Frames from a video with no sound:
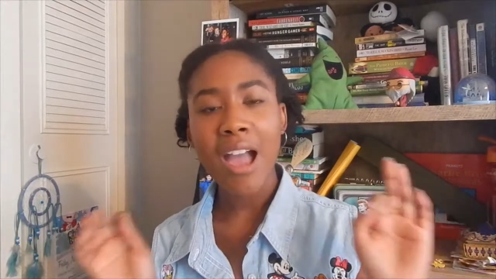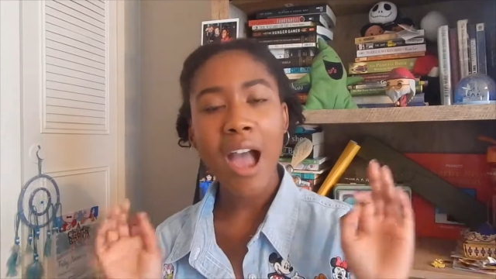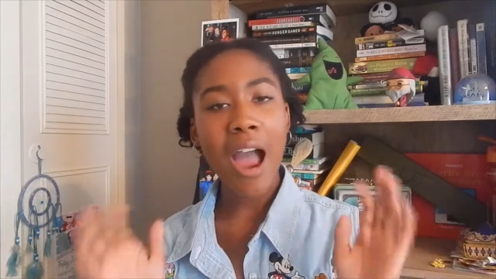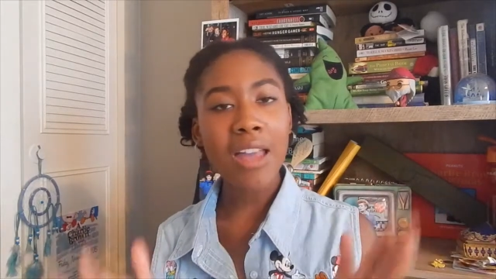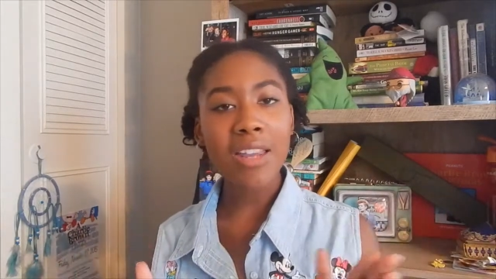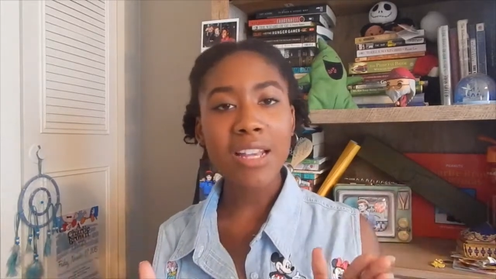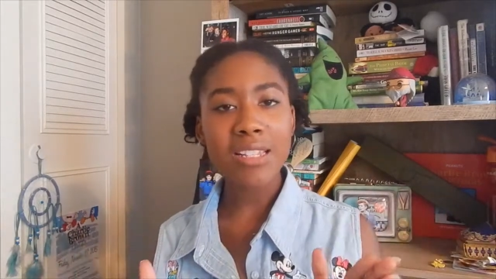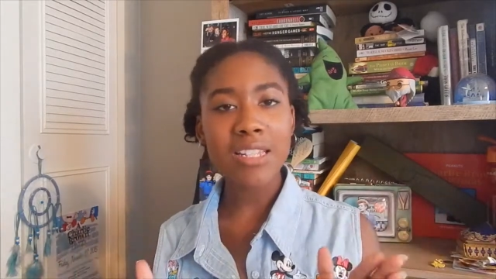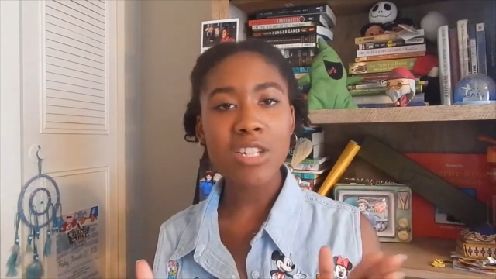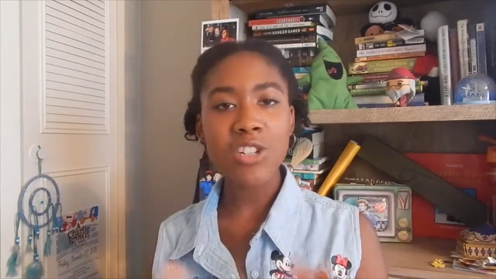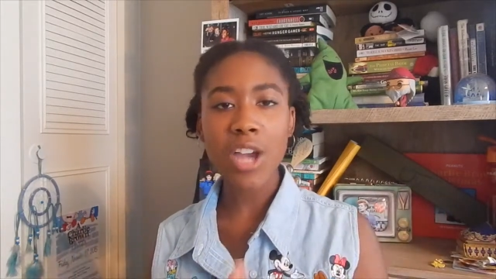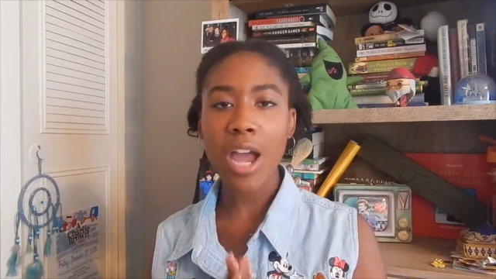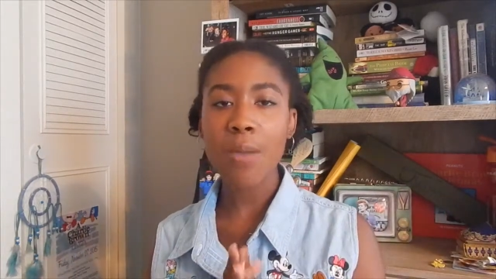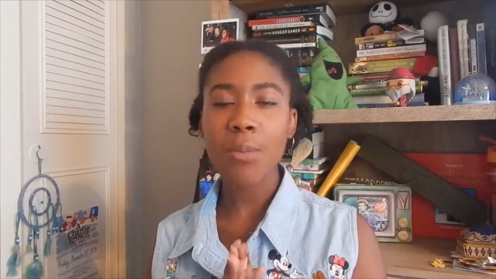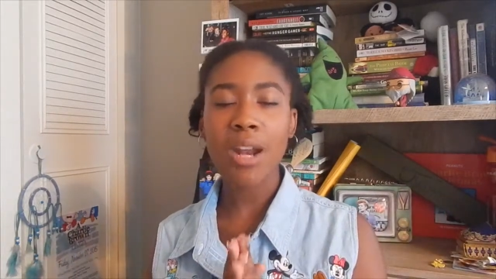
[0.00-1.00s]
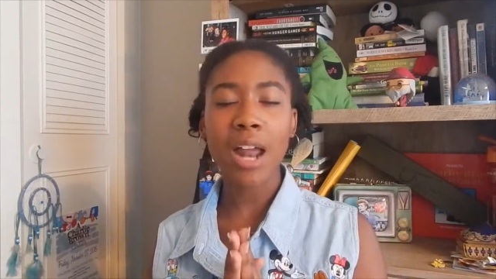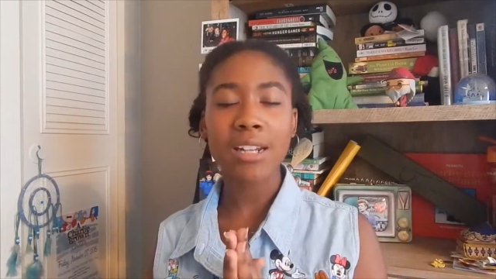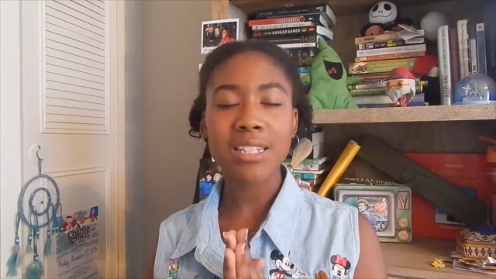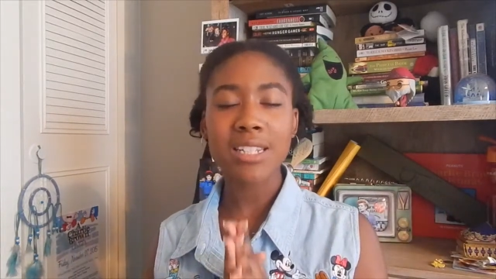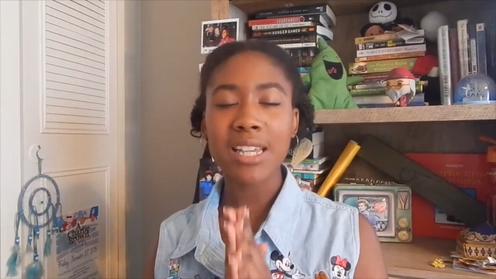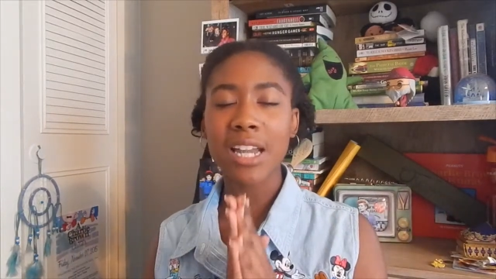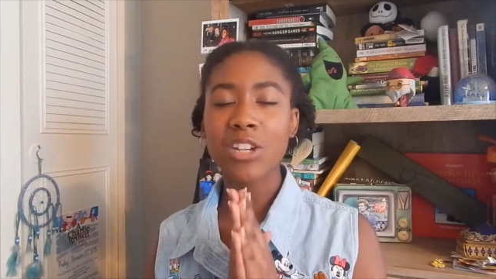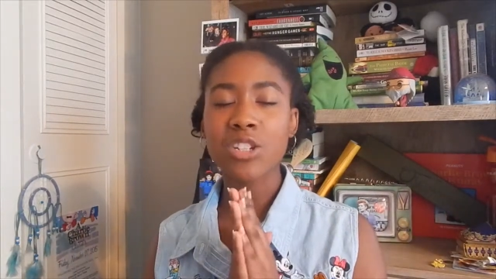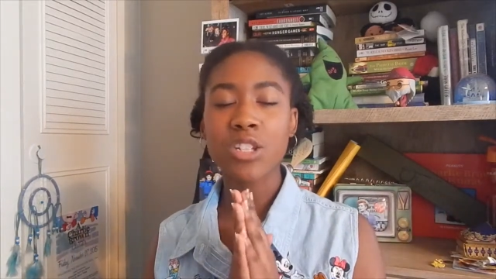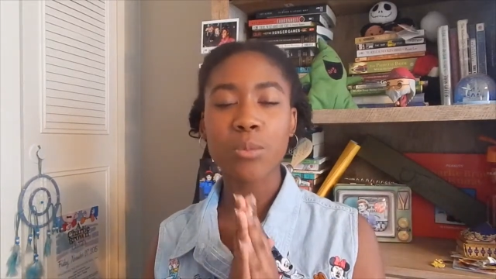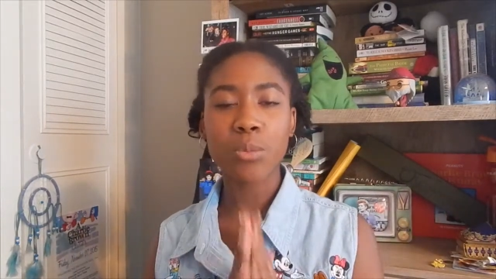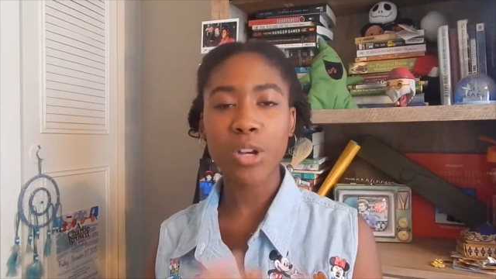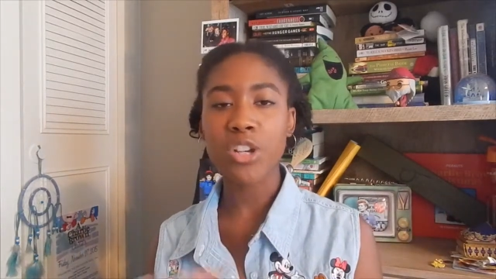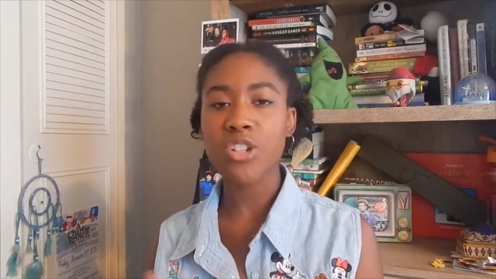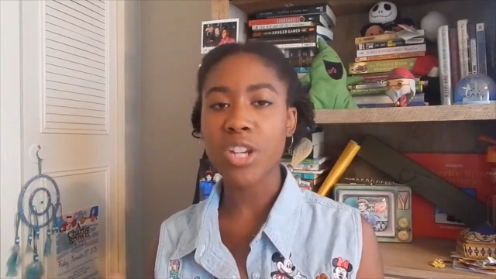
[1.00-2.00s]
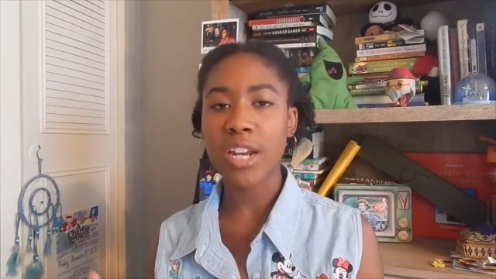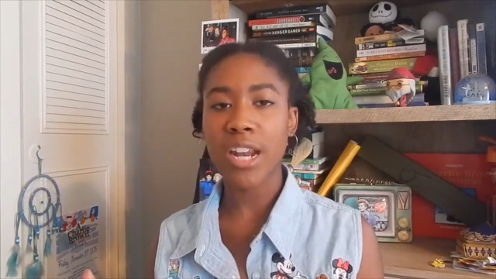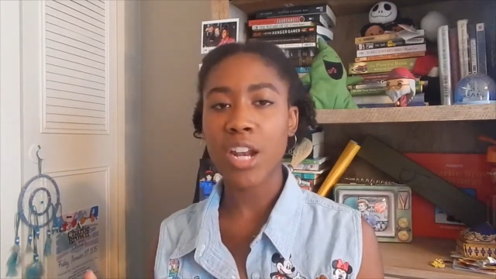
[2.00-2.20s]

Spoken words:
I like CGI, but honestly, I just appreciate